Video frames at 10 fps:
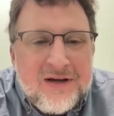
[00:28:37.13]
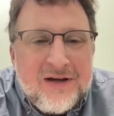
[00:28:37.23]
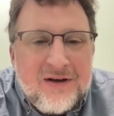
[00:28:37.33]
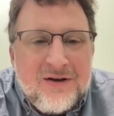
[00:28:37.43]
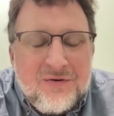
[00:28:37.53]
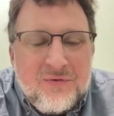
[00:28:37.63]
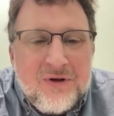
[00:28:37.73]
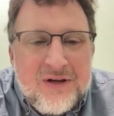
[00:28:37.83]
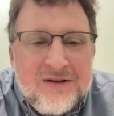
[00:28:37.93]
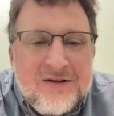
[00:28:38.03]
And
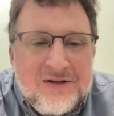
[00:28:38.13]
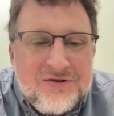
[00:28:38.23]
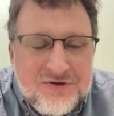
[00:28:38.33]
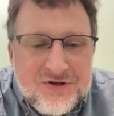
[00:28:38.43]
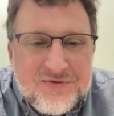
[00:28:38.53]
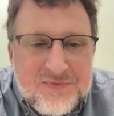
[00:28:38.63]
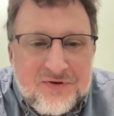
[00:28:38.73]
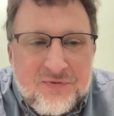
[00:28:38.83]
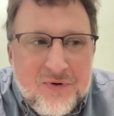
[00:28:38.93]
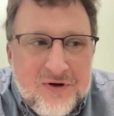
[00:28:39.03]
in these
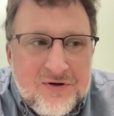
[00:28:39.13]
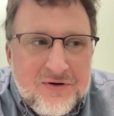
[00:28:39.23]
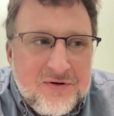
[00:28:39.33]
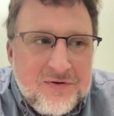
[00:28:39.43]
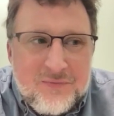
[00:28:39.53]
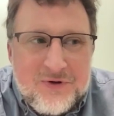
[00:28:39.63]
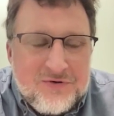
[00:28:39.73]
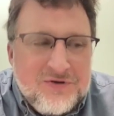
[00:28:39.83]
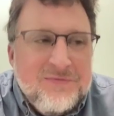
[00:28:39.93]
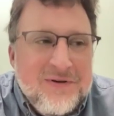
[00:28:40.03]
judgments, where you
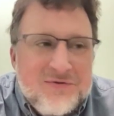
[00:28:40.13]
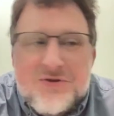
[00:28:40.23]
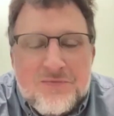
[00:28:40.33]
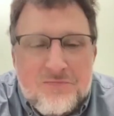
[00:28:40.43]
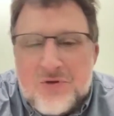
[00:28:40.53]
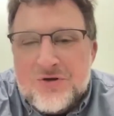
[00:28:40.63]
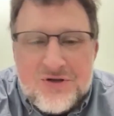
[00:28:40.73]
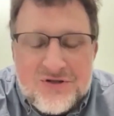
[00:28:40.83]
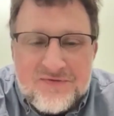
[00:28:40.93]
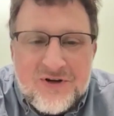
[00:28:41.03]
know sometimes they're
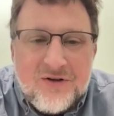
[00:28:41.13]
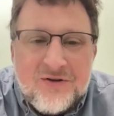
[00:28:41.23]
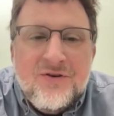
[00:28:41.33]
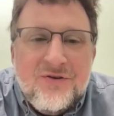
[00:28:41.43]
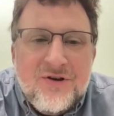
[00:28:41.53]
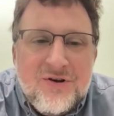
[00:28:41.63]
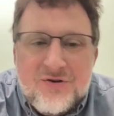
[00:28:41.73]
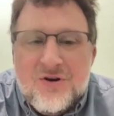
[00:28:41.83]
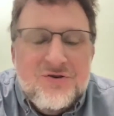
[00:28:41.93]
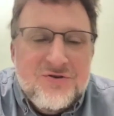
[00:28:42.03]
millions of dollars
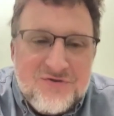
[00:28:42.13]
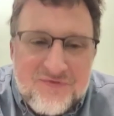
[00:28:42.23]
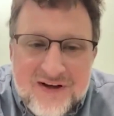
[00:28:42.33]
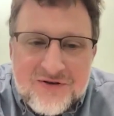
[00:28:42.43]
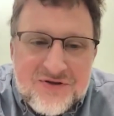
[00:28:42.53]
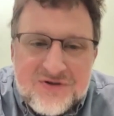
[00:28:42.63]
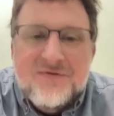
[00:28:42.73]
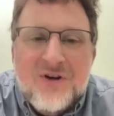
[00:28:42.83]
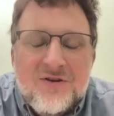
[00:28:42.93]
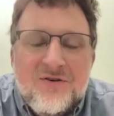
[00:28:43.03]
or hundreds of thousands
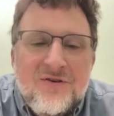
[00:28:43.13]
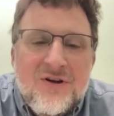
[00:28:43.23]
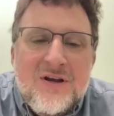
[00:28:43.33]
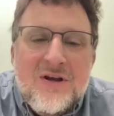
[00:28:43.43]
of dollars,